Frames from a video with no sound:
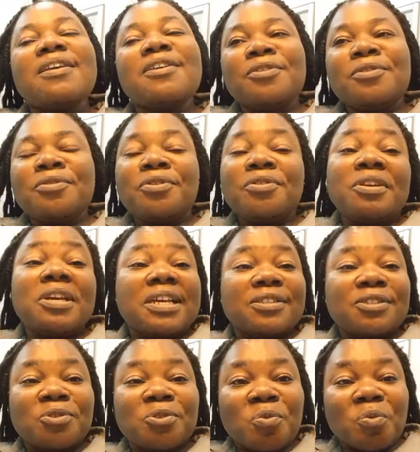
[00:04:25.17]
You know, you
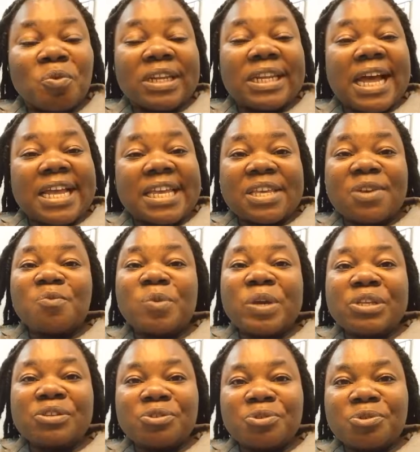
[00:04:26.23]
guys know what that girl
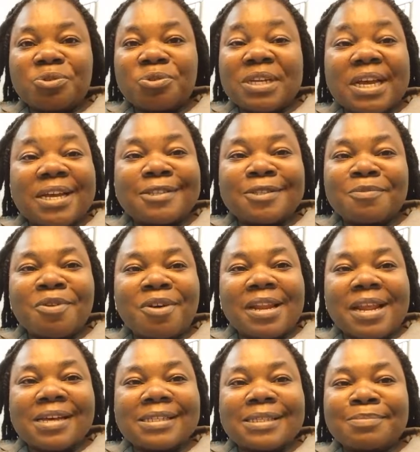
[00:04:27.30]
went through. That small
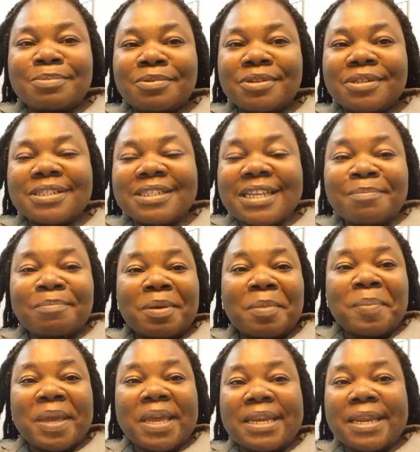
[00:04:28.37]
last born,
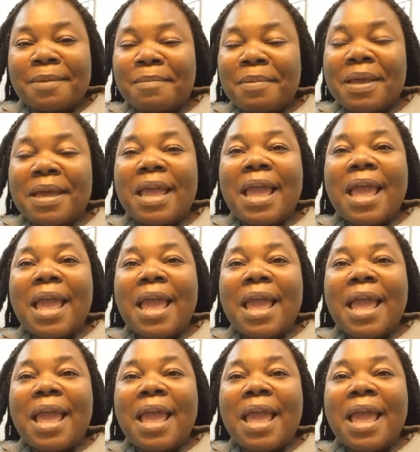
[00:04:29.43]
Pepe them,